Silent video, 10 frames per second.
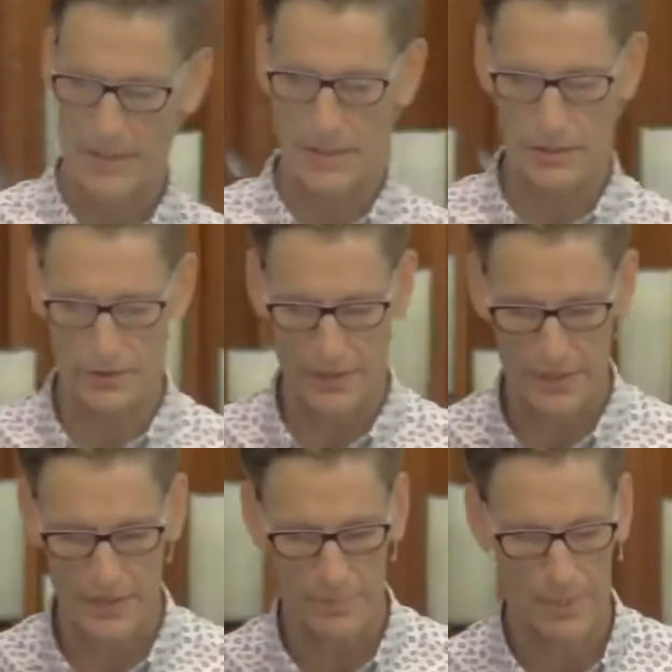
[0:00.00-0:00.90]
clear
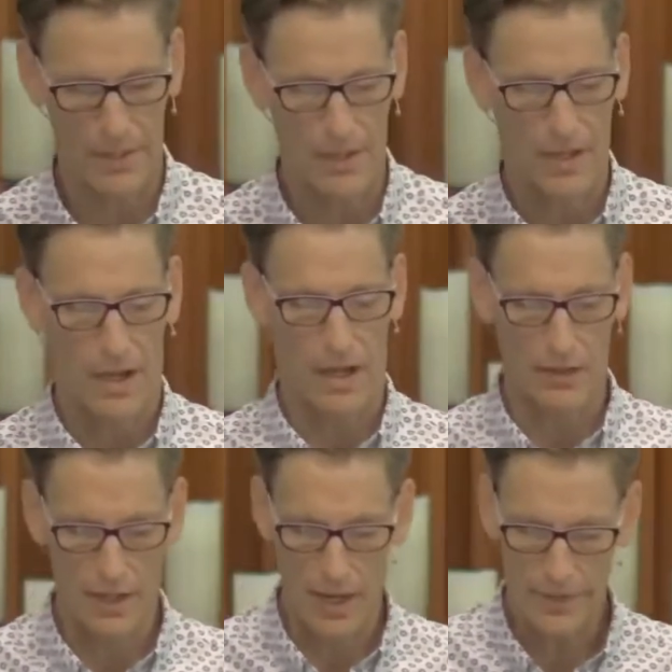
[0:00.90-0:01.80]
things up a
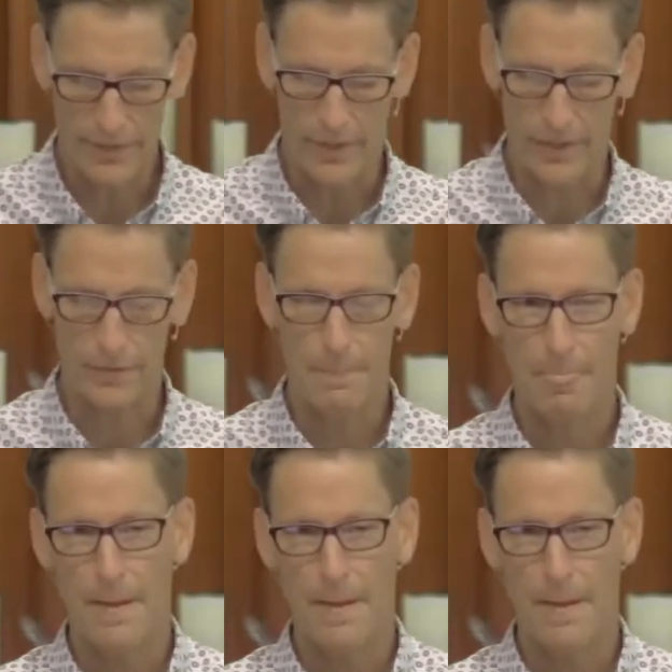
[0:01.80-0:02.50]
lot there,